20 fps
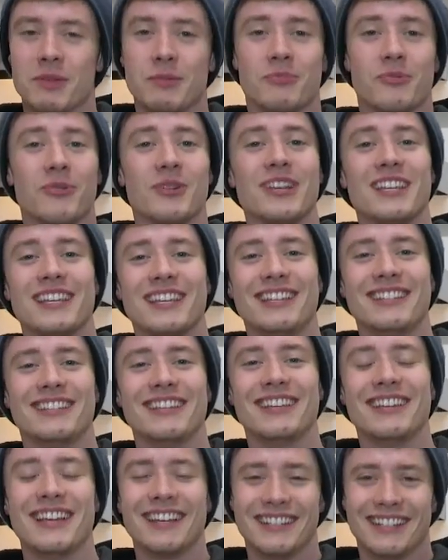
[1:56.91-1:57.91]
it can be pretty
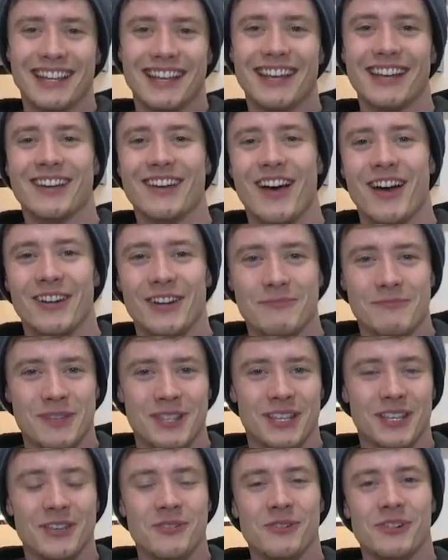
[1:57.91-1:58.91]
easy to get caught
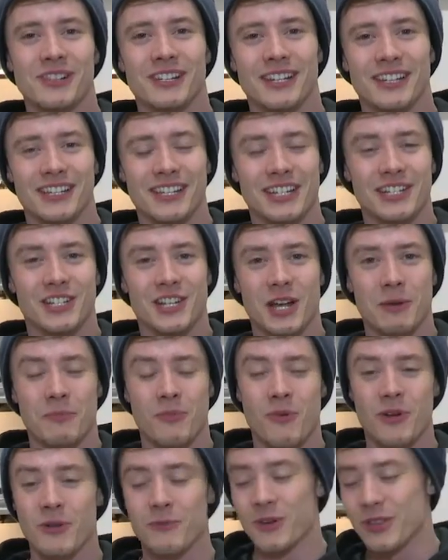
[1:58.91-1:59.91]
up in the Unalakleet
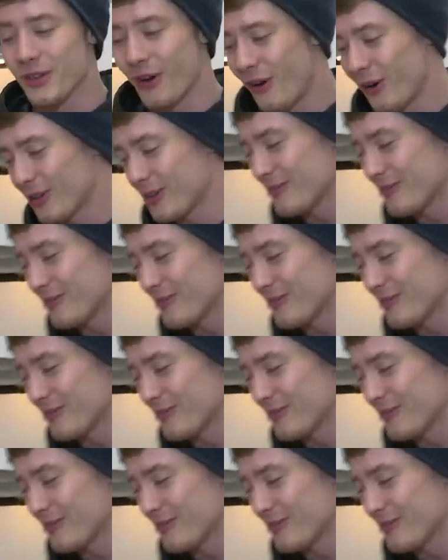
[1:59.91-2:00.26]
checkpoint with